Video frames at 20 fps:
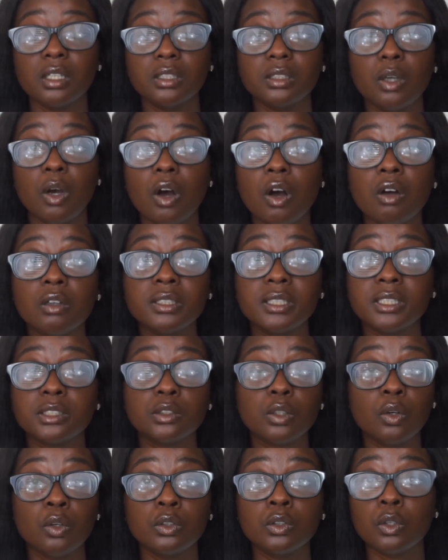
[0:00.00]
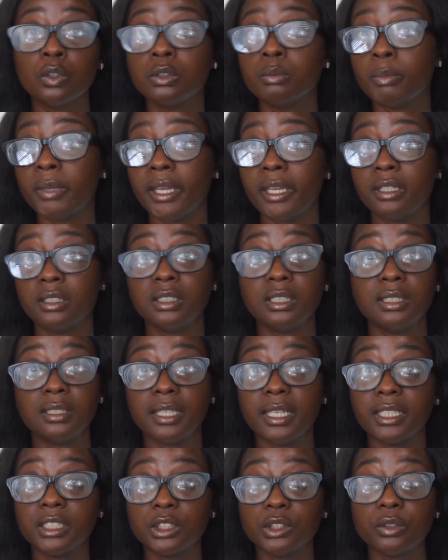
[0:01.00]
all these old men in
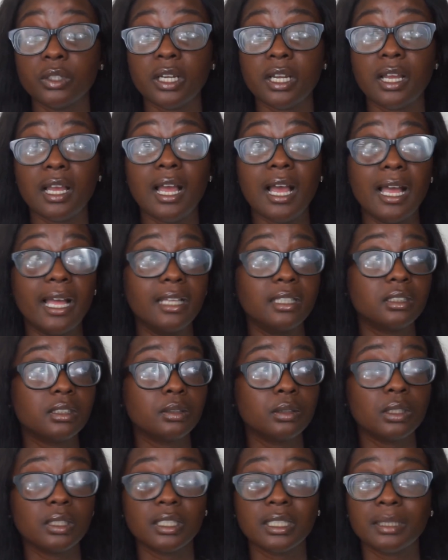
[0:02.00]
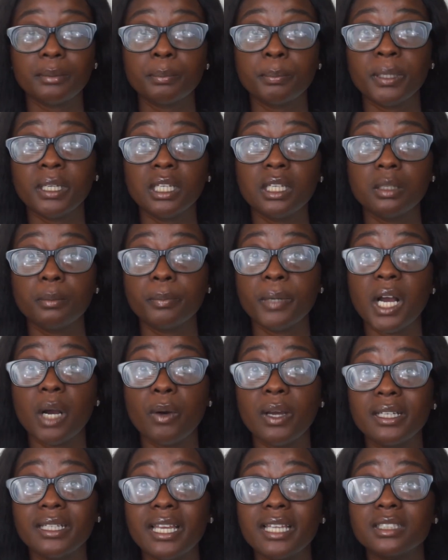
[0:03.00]
Nigeria are being in power
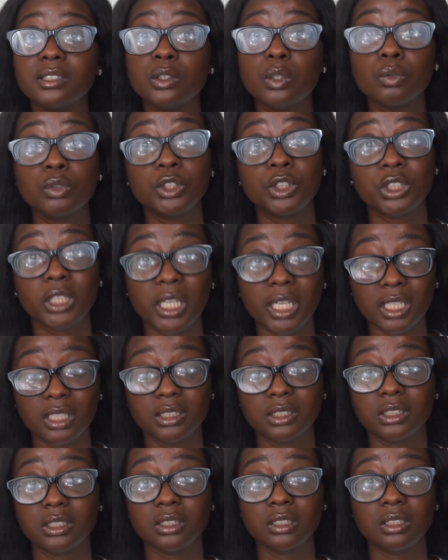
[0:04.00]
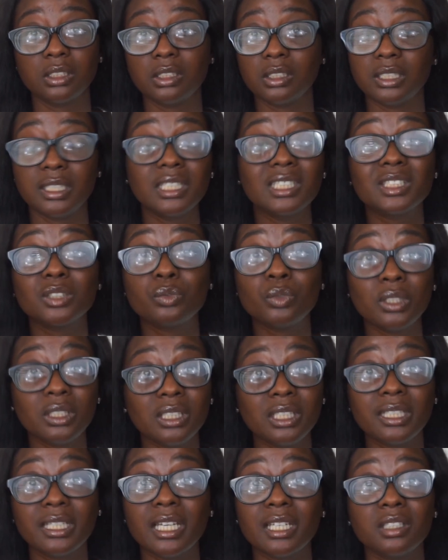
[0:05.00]
and there's no change. It's
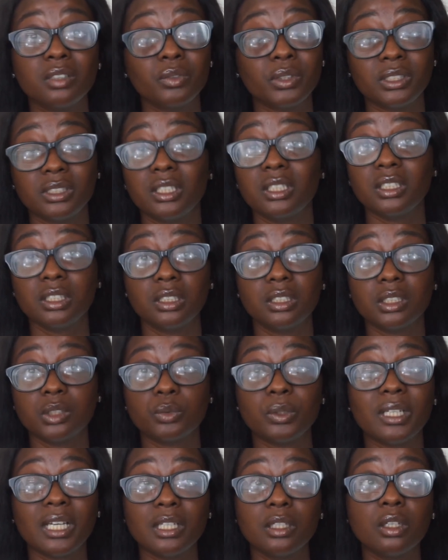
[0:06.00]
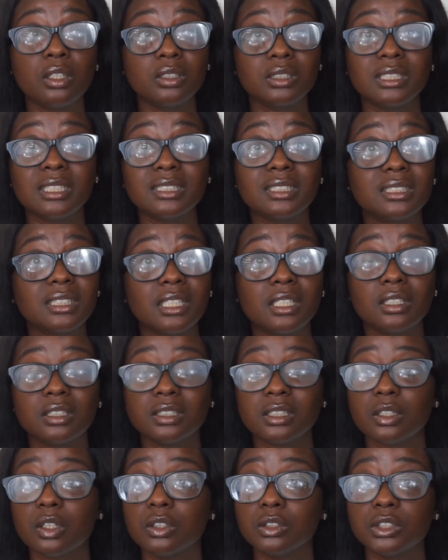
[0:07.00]
really getting ridiculous. We cannot, this is a
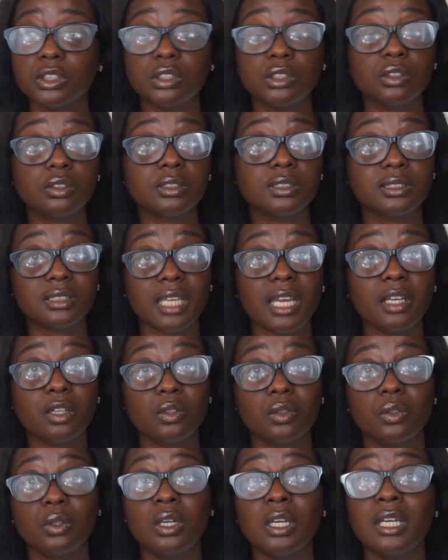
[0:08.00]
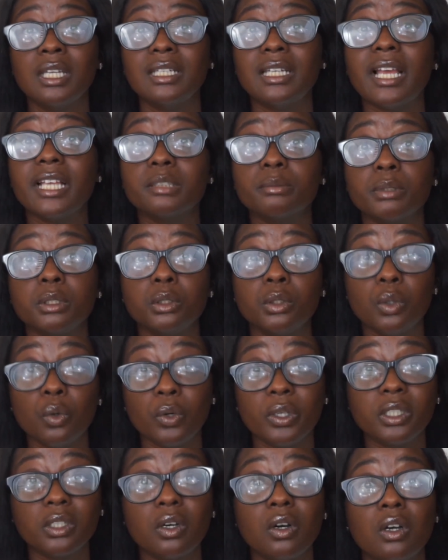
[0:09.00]
continuous cycle that has been
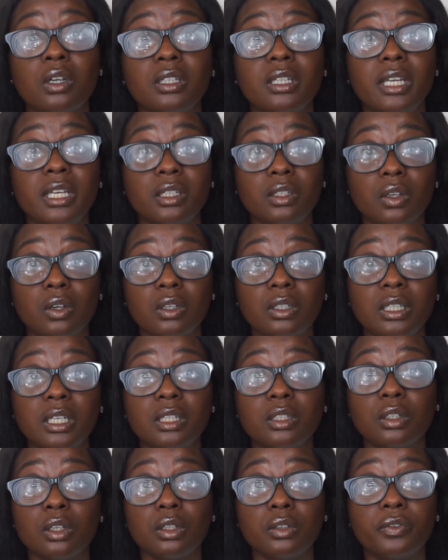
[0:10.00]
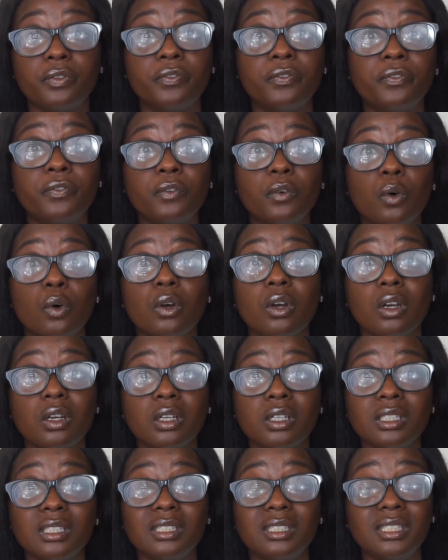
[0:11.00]
going on and on and on for
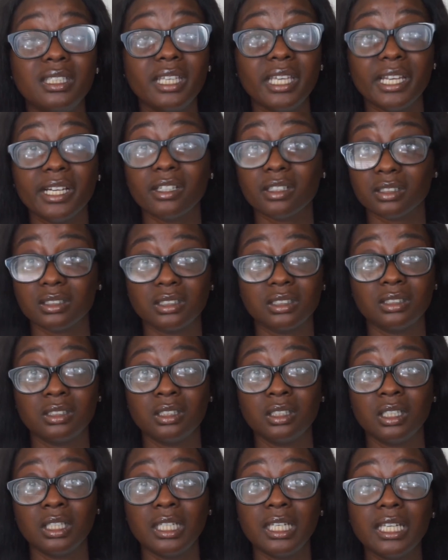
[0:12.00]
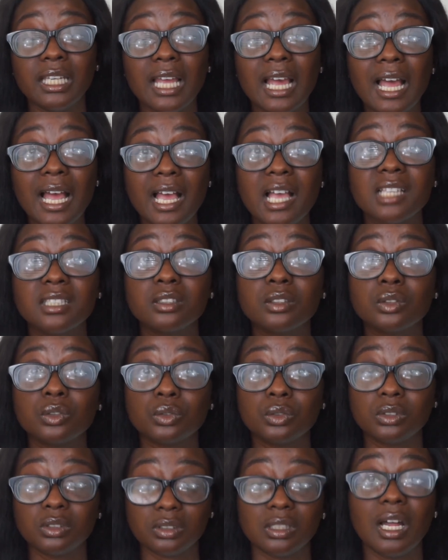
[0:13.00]
years. It has to
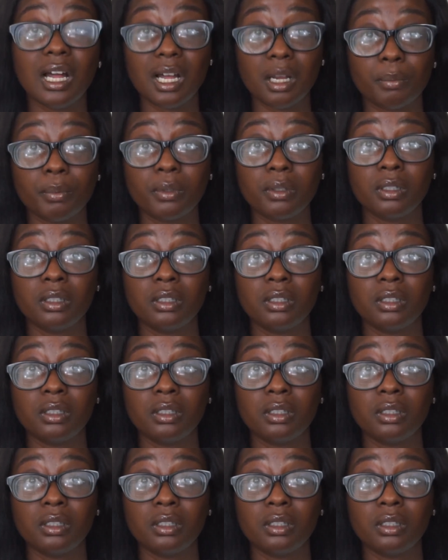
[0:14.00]
stop.